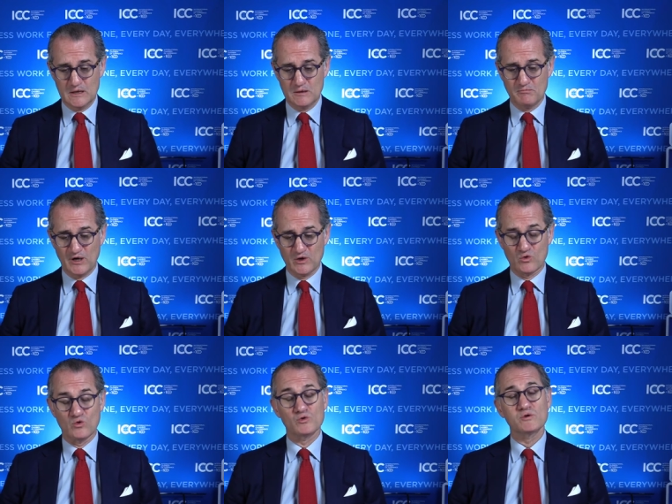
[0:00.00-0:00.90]
uh, by the
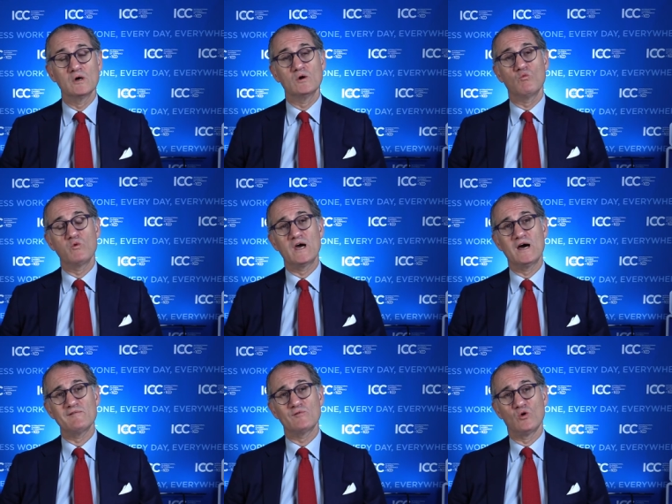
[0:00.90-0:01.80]
court. We
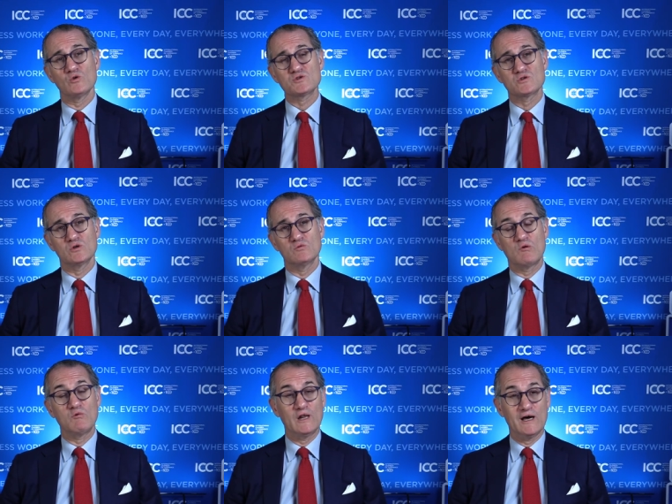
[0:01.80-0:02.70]
have also, we
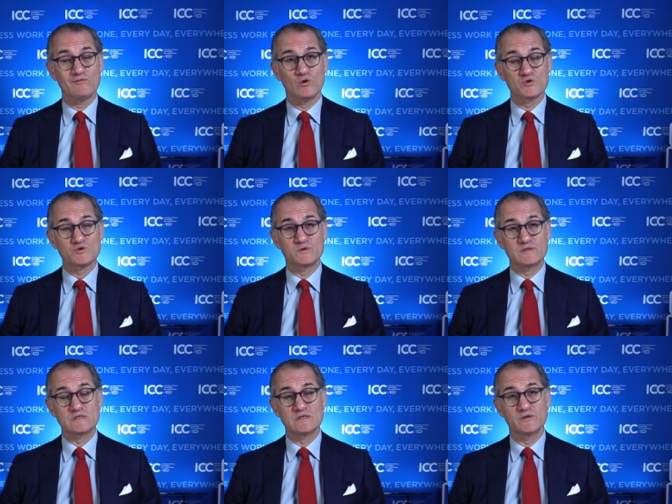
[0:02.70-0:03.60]
will have also
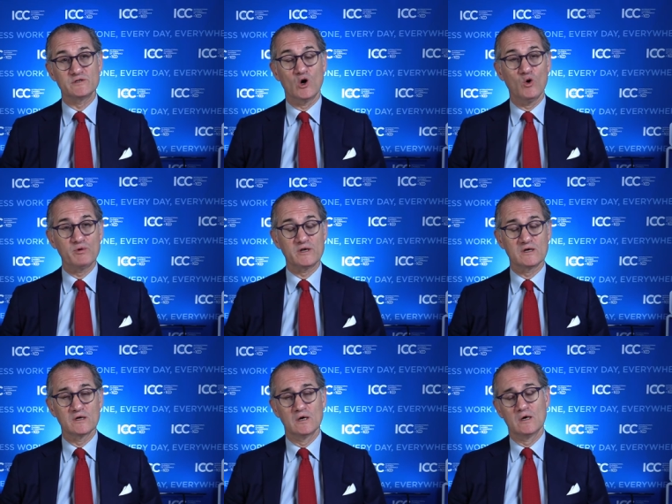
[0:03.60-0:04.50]
this year the
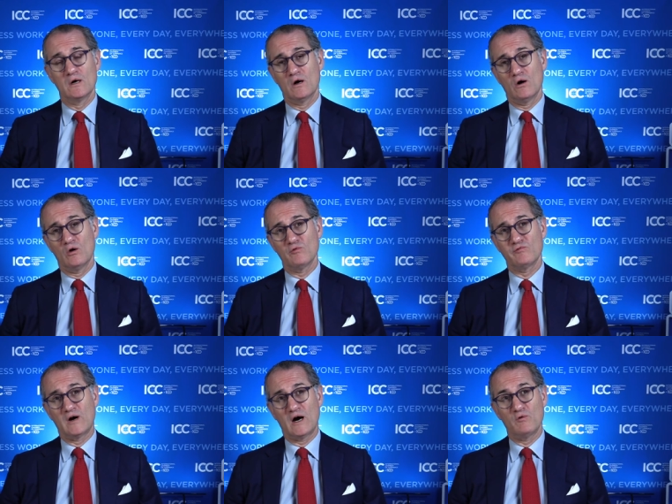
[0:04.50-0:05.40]
opening
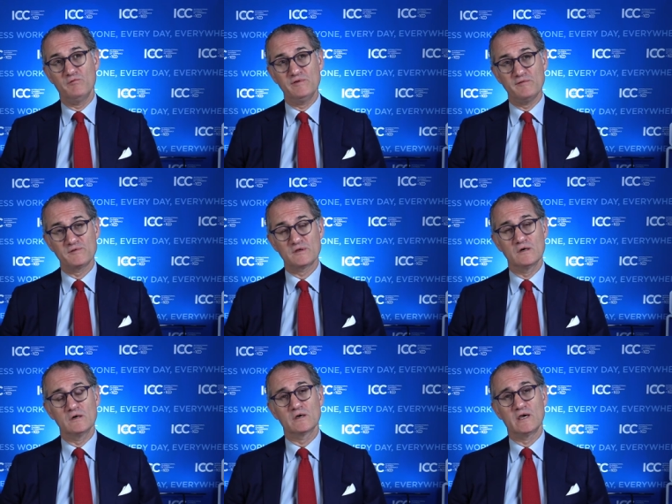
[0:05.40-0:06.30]
of our fifth
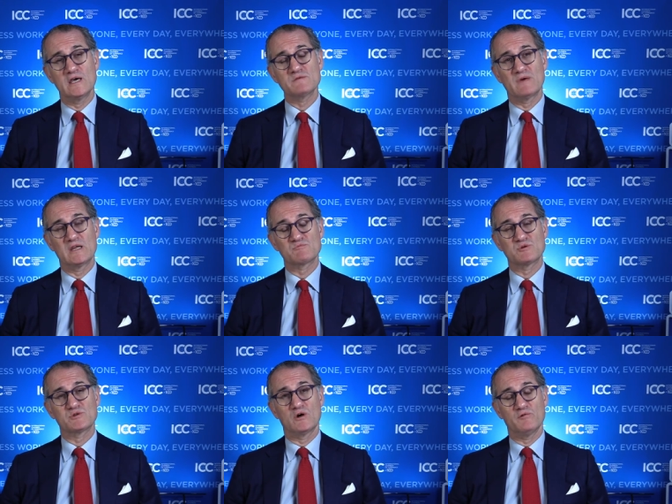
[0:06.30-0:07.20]
uh, case
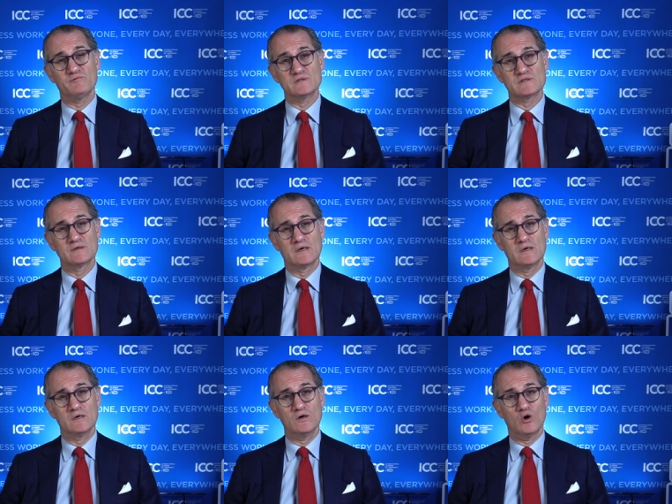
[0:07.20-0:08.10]
management office
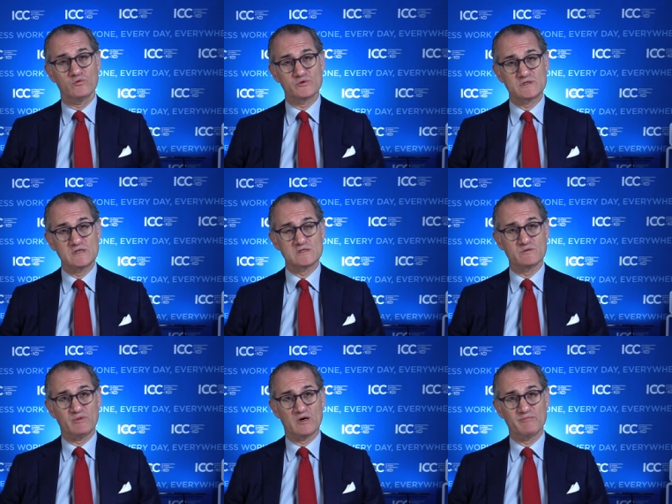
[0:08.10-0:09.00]
uh, overseas,
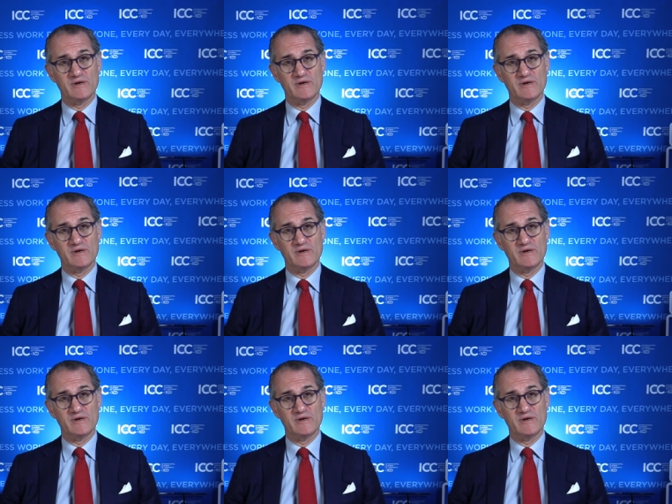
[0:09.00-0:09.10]
apart